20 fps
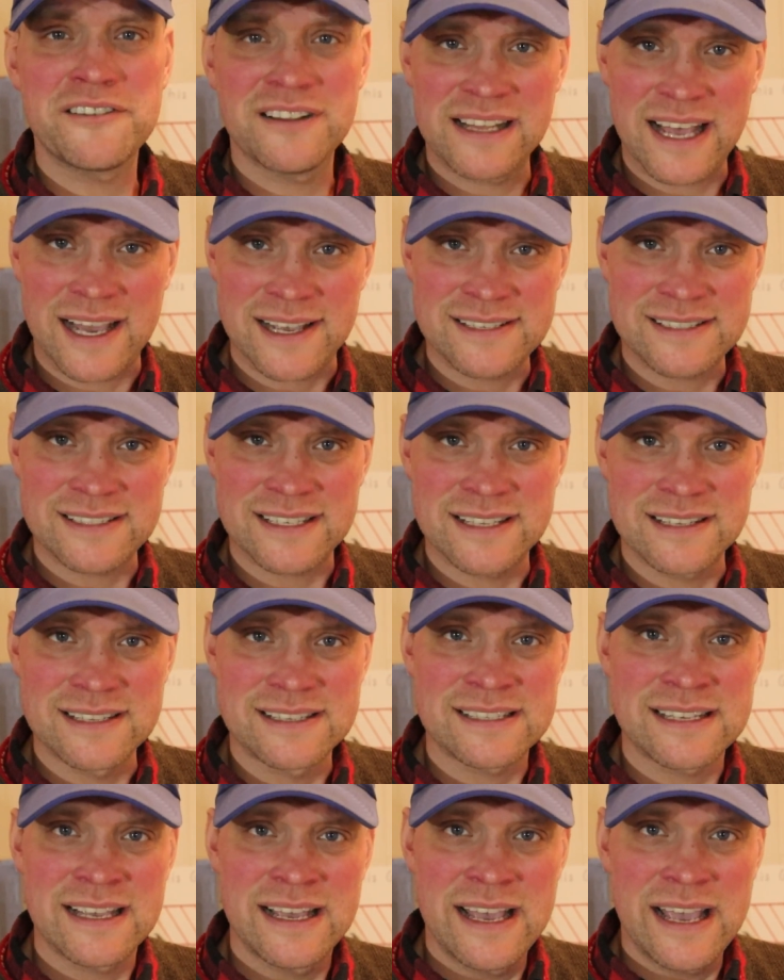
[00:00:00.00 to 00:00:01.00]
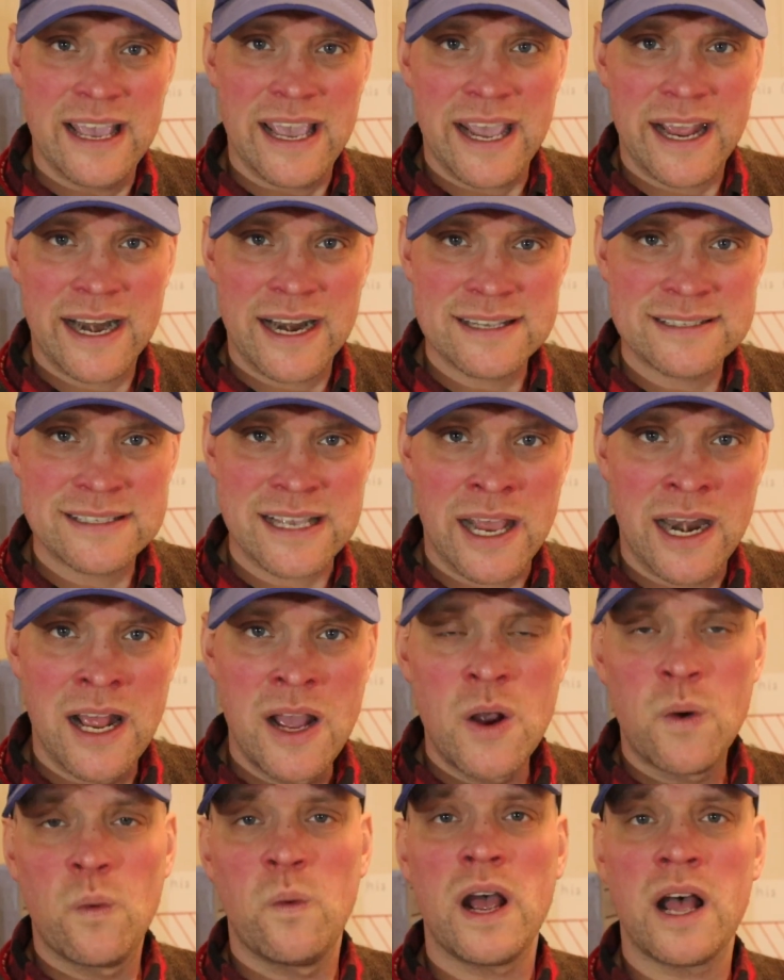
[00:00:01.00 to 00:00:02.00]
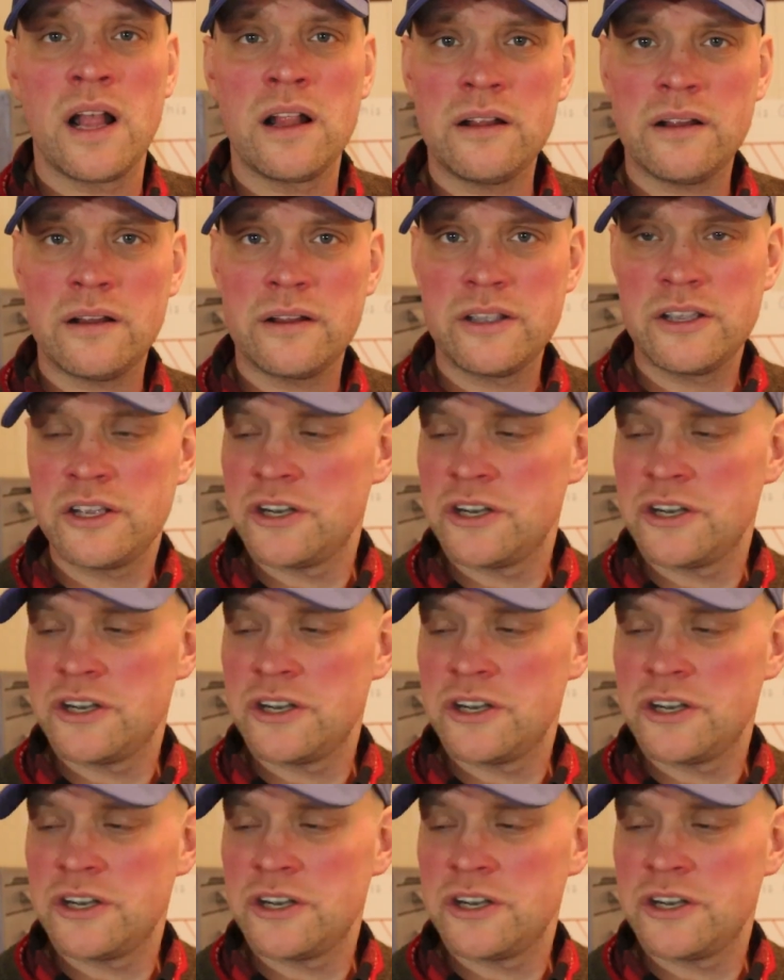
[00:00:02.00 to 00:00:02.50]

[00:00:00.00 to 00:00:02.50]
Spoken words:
a license and I say, well,